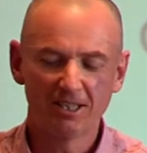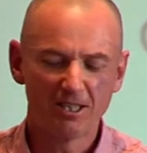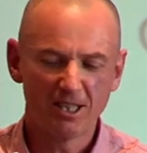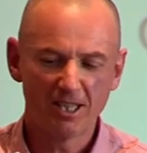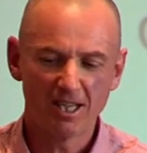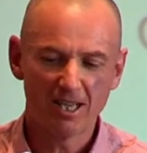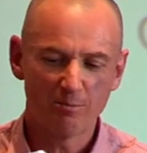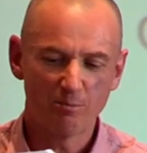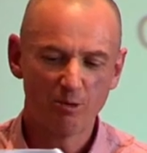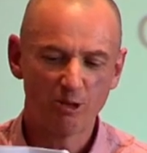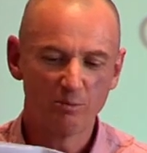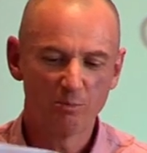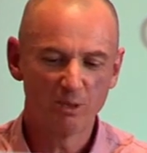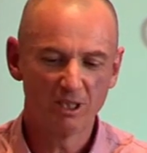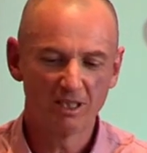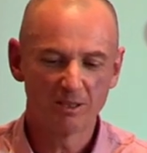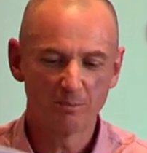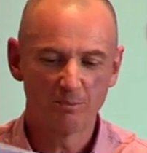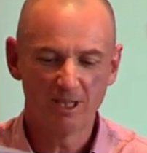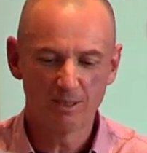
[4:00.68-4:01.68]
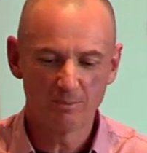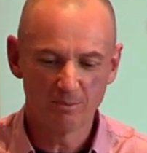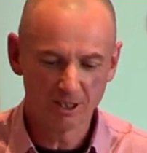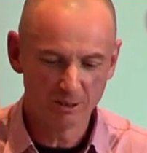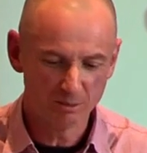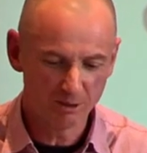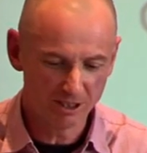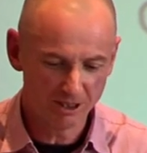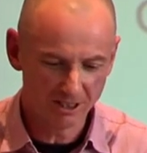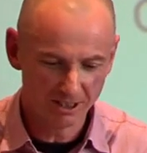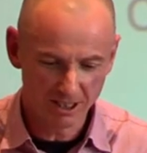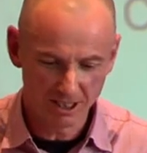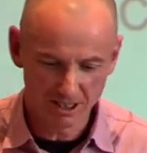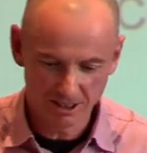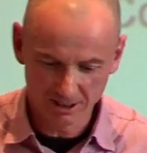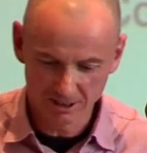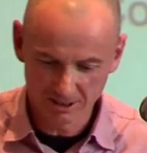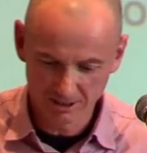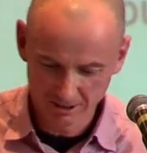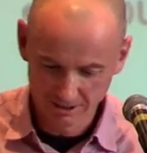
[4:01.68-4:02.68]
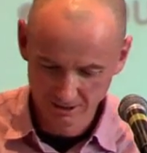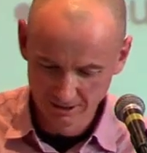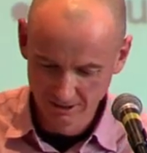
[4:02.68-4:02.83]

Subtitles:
said, "You can't put a pig's bum in the presentation."